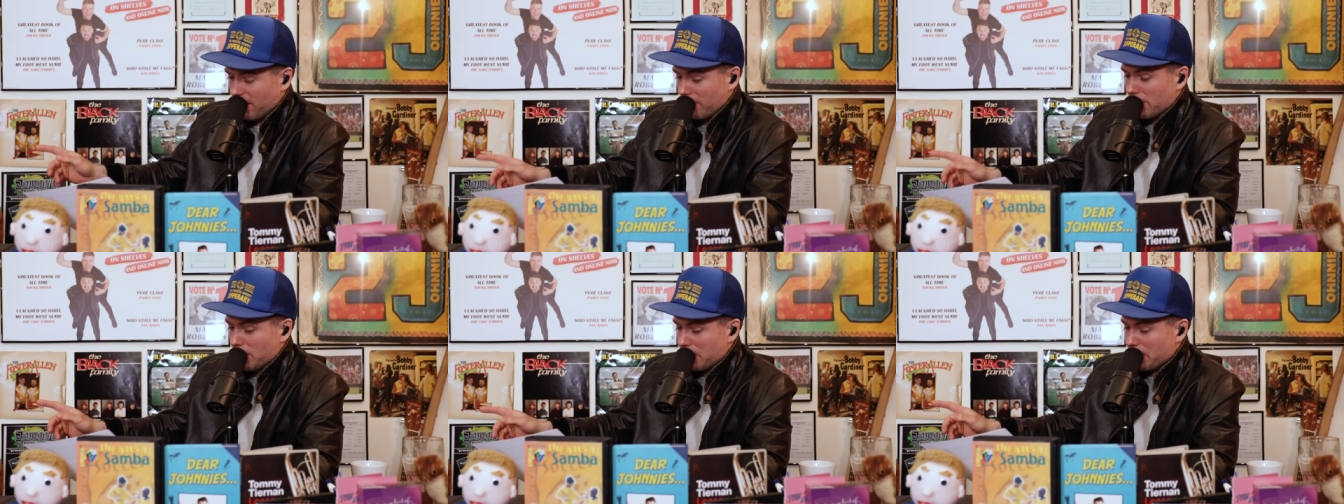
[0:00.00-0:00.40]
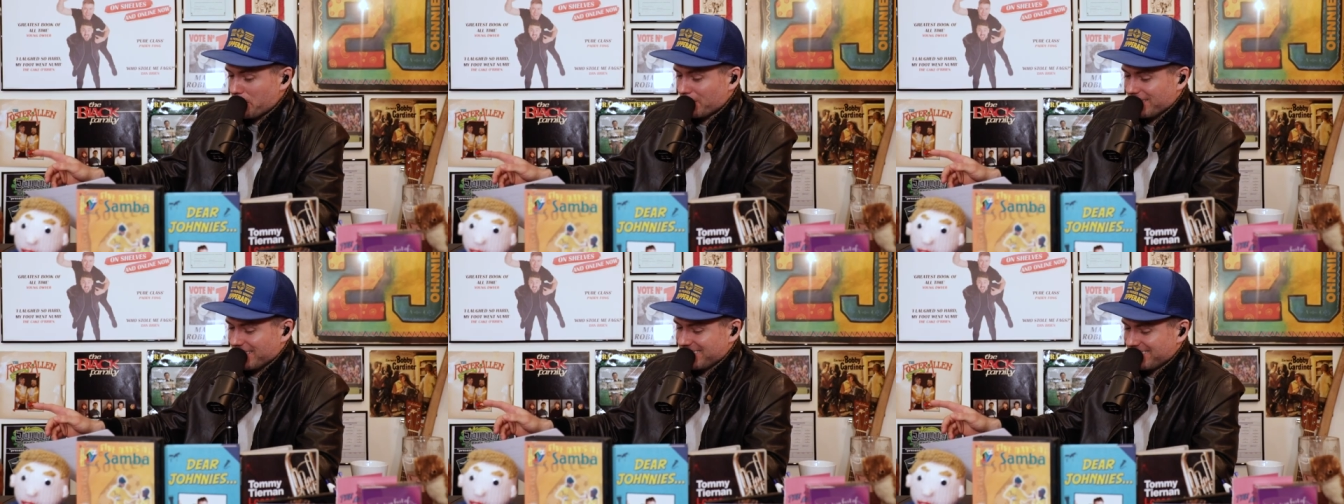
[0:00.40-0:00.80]
Lovely
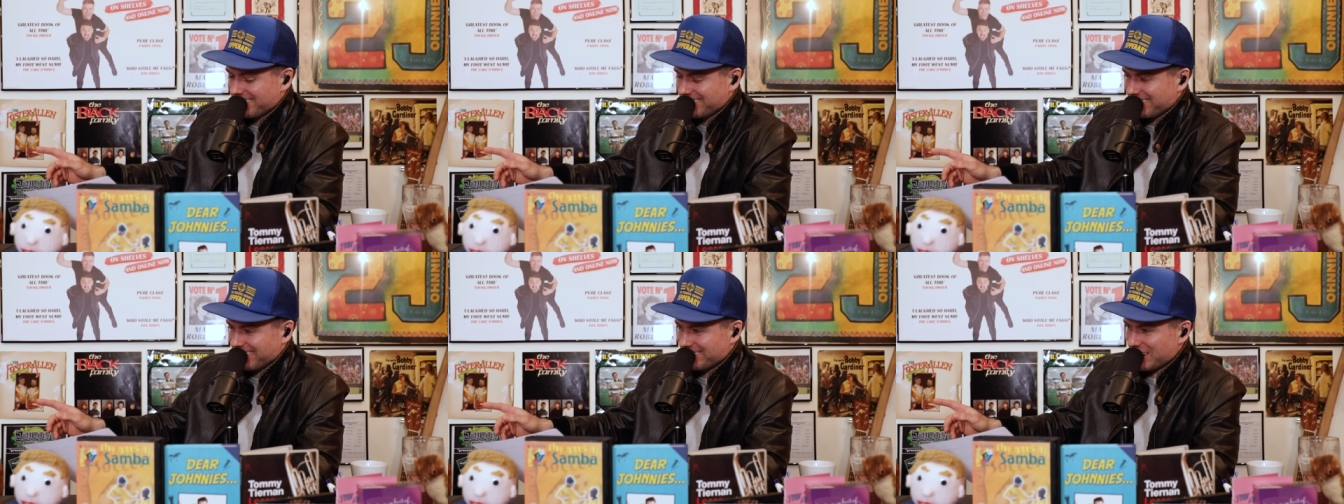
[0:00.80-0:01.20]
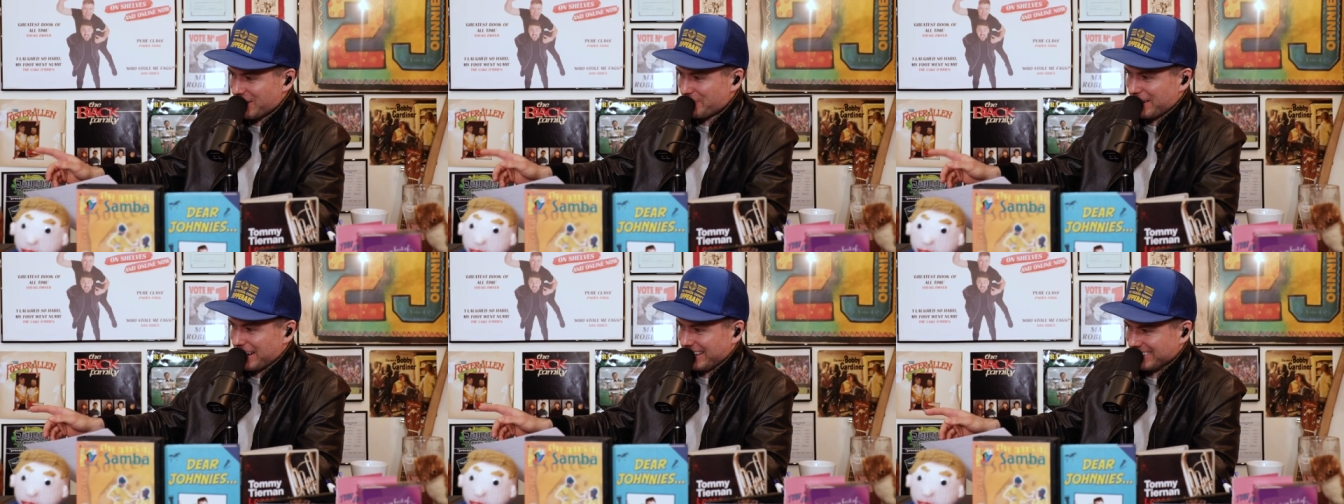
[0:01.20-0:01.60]
people. The
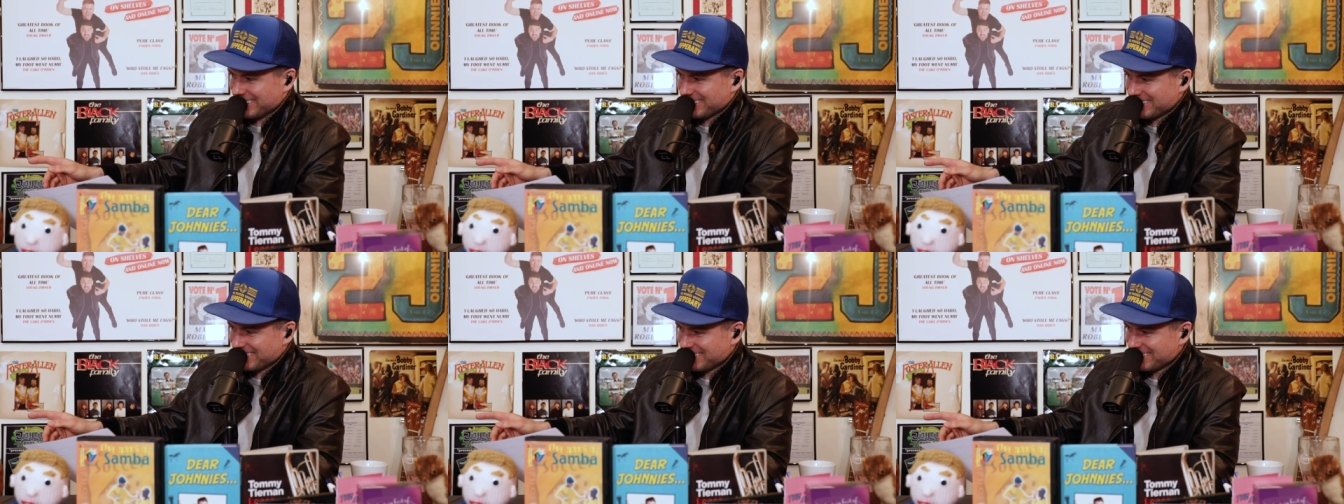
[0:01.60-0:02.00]
Japanese.